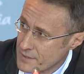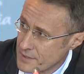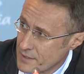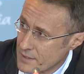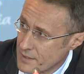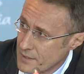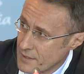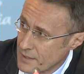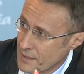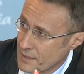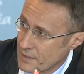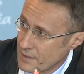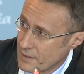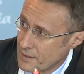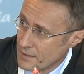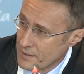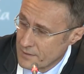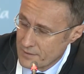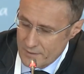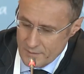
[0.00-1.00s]
First of all,
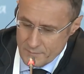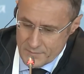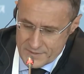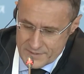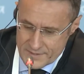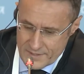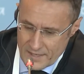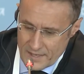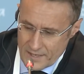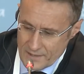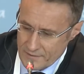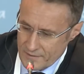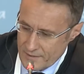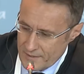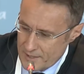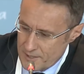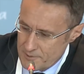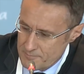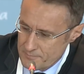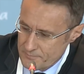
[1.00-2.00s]
it was a very interesting
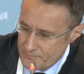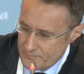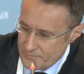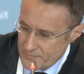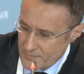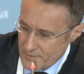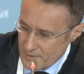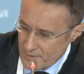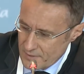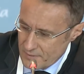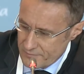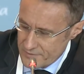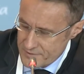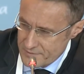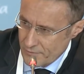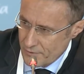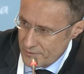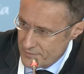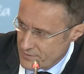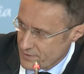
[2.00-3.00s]
presentation, and certainly
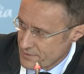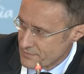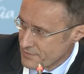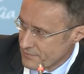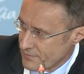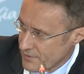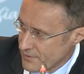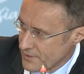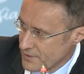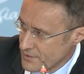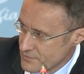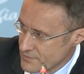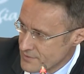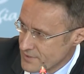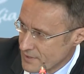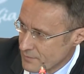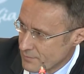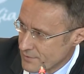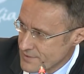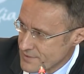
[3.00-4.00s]

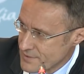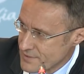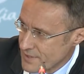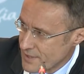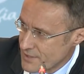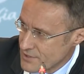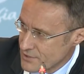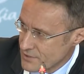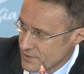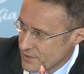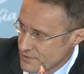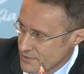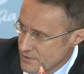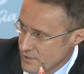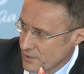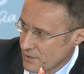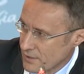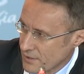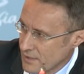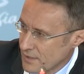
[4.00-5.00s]
the
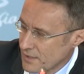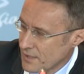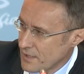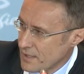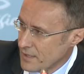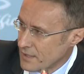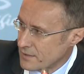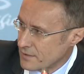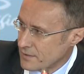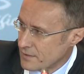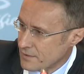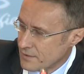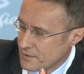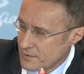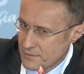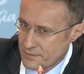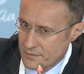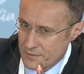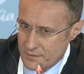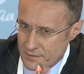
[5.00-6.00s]
key points that are
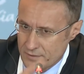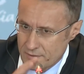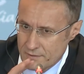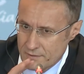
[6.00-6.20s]
made